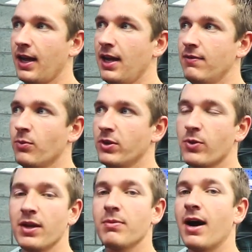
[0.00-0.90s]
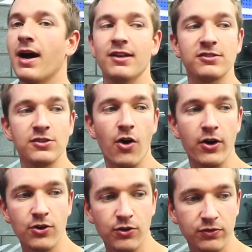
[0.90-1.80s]
even with 20 bar, it's
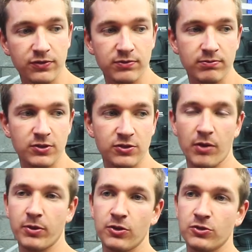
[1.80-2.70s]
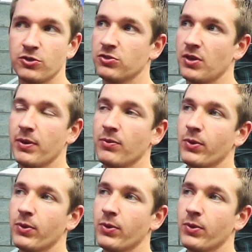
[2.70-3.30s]
not enough to stop the clutches slipping.